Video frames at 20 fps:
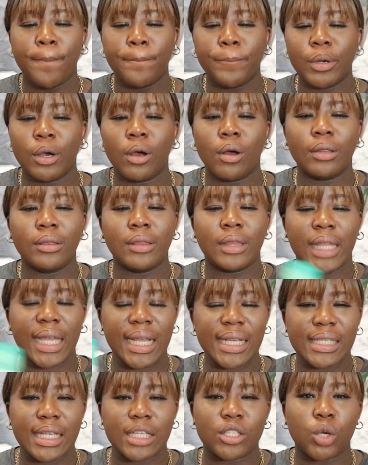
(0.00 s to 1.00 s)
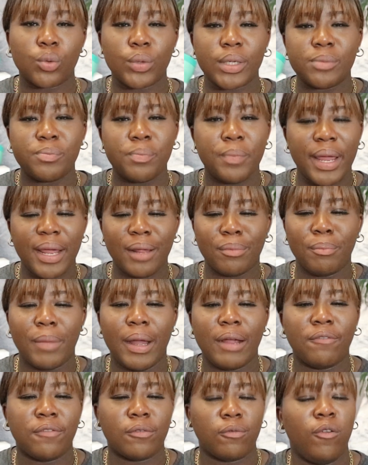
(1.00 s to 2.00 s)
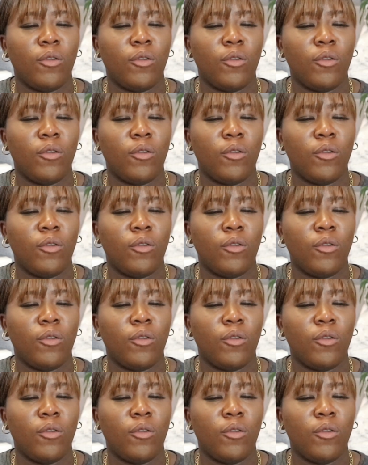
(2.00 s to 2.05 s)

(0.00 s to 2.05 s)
but this has always made my